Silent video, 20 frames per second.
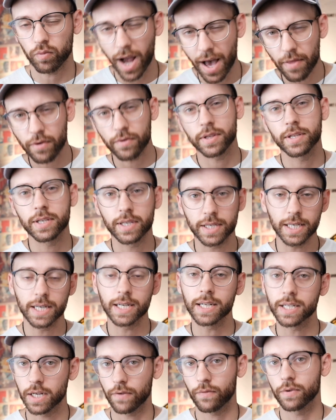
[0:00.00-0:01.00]
rather than
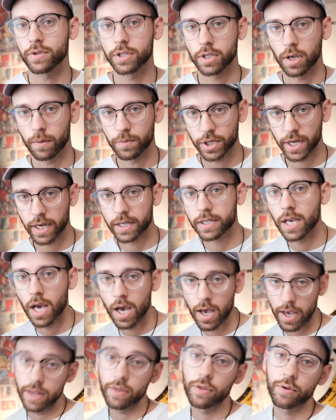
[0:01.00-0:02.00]
seeing different subjects
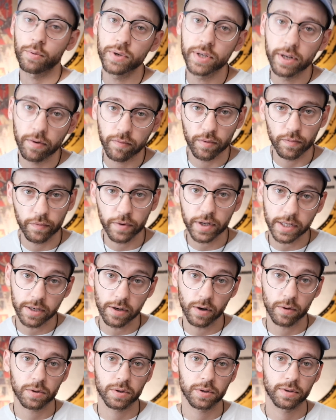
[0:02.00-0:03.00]
in 3 different
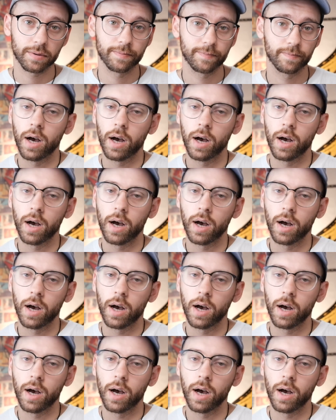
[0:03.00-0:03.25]
videos.